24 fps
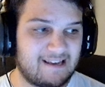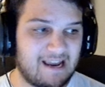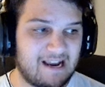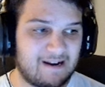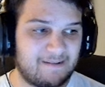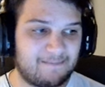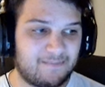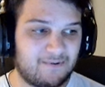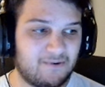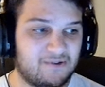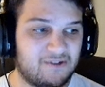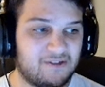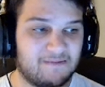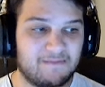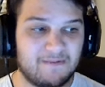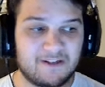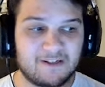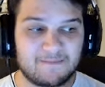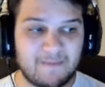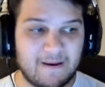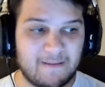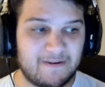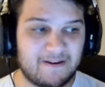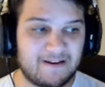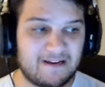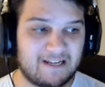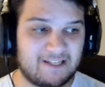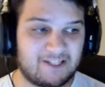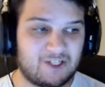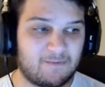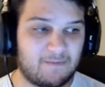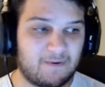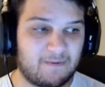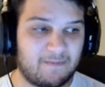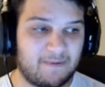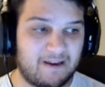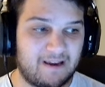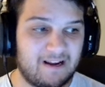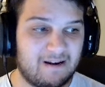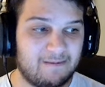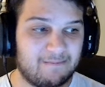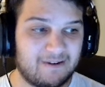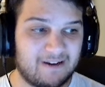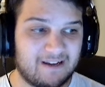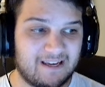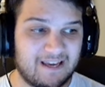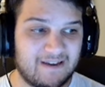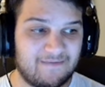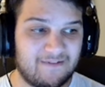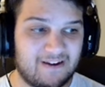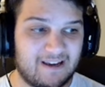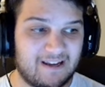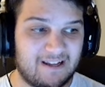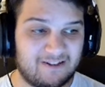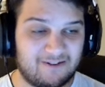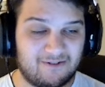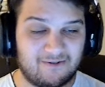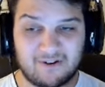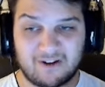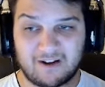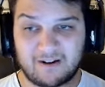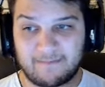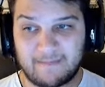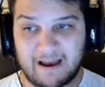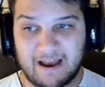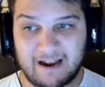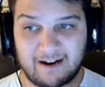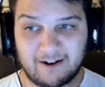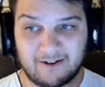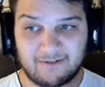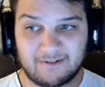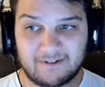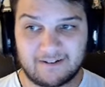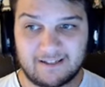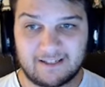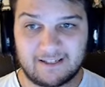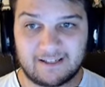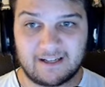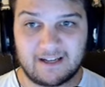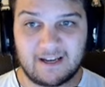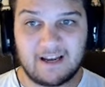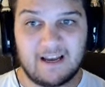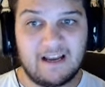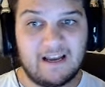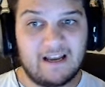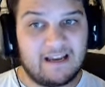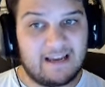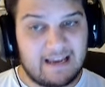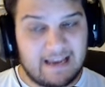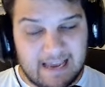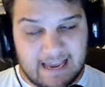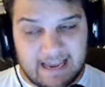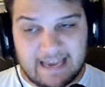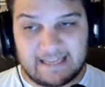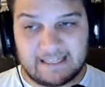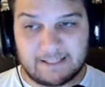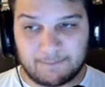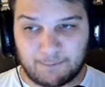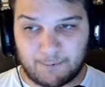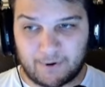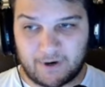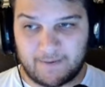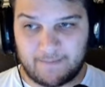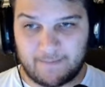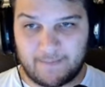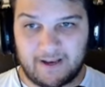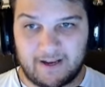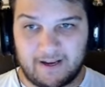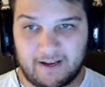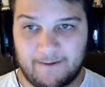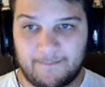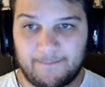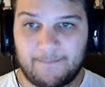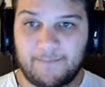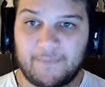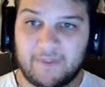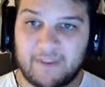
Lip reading: attack boost is maybe not super big, but giving it to Kamacuras is pretty big.